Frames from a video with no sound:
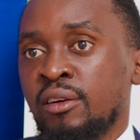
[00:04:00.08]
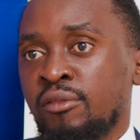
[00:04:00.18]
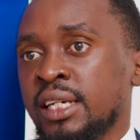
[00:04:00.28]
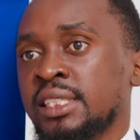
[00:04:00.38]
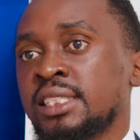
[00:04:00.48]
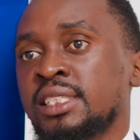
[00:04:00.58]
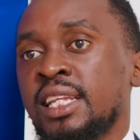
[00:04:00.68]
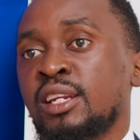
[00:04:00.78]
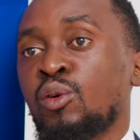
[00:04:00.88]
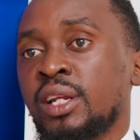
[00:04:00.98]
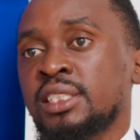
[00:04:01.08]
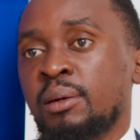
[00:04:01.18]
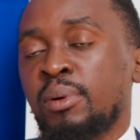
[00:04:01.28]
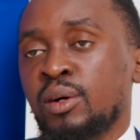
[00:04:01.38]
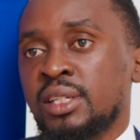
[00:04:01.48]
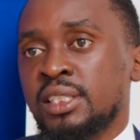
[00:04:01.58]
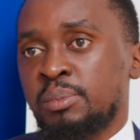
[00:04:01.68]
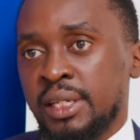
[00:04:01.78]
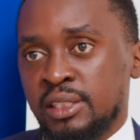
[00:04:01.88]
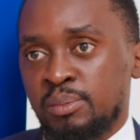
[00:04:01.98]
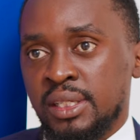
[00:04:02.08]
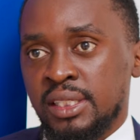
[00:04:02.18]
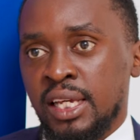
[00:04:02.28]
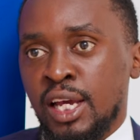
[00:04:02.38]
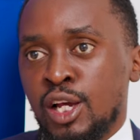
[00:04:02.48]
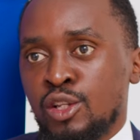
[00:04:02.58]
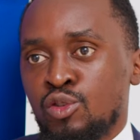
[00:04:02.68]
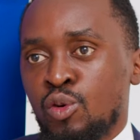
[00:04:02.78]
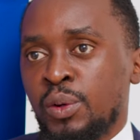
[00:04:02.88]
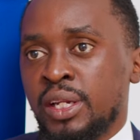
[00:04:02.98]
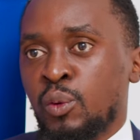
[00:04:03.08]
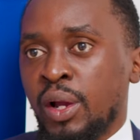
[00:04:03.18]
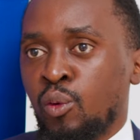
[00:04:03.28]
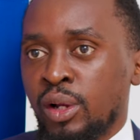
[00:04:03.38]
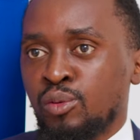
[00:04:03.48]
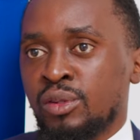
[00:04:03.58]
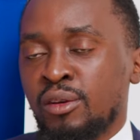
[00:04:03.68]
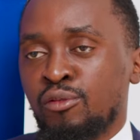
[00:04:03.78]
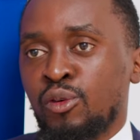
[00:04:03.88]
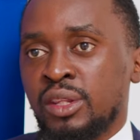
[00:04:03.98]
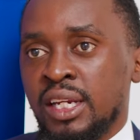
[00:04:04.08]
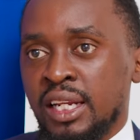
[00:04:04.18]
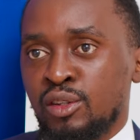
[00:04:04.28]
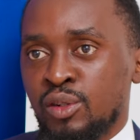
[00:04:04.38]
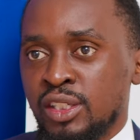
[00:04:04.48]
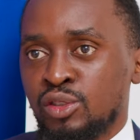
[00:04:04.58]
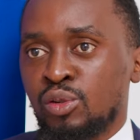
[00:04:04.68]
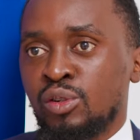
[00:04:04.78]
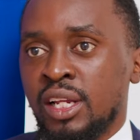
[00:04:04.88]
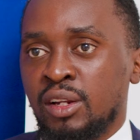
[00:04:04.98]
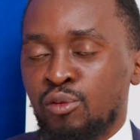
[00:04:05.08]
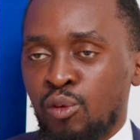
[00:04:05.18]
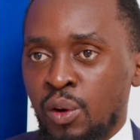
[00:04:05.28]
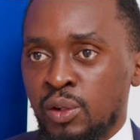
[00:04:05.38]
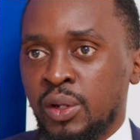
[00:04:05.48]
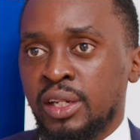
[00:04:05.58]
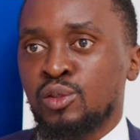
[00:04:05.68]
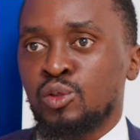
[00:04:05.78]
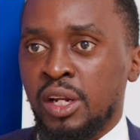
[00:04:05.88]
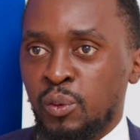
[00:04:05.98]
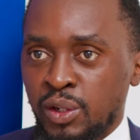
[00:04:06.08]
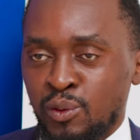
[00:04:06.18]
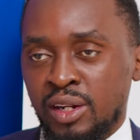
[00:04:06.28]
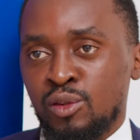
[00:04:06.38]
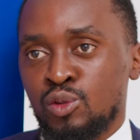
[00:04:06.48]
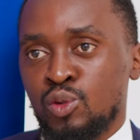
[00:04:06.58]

have accessed the knowledge about these PSPs. So when we're going to them for the regulation and for what we can do and what we cannot